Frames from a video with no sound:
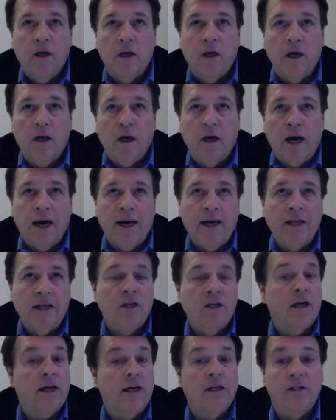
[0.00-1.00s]
I had
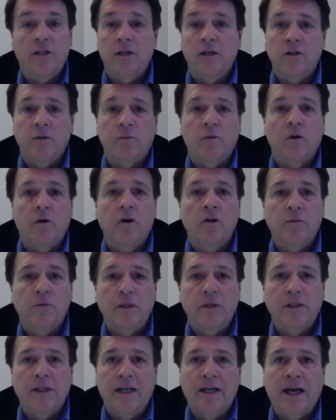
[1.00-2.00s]
young engineers approach
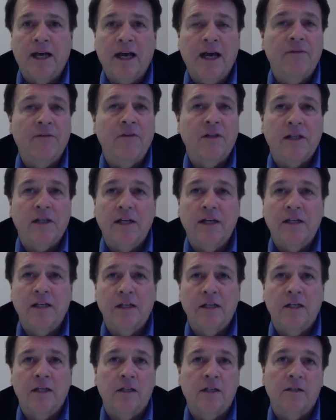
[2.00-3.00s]
me saying, I have this
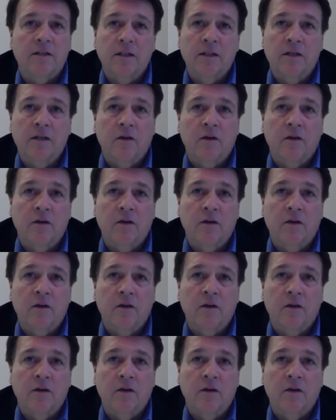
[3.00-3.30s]
idea,